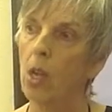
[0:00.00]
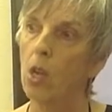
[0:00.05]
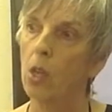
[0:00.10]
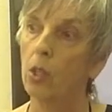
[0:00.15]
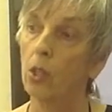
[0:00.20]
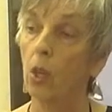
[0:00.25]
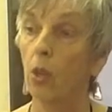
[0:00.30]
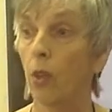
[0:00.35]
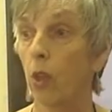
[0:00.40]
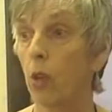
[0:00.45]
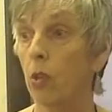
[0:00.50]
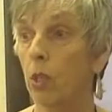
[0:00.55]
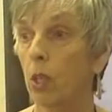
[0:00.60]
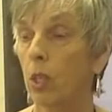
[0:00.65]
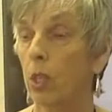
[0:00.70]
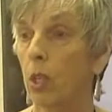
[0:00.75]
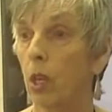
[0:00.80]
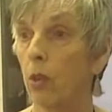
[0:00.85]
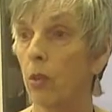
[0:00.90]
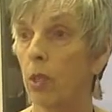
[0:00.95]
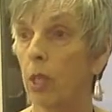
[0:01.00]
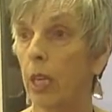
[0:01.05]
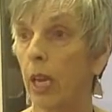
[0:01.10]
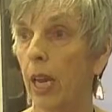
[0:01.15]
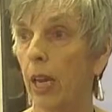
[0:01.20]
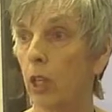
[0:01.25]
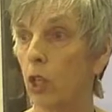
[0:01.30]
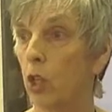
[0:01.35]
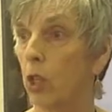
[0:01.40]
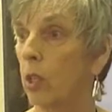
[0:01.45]
So those
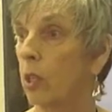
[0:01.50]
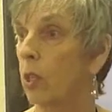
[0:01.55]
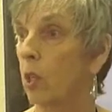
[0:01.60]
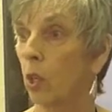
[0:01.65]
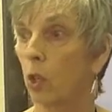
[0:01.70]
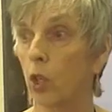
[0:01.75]
associations are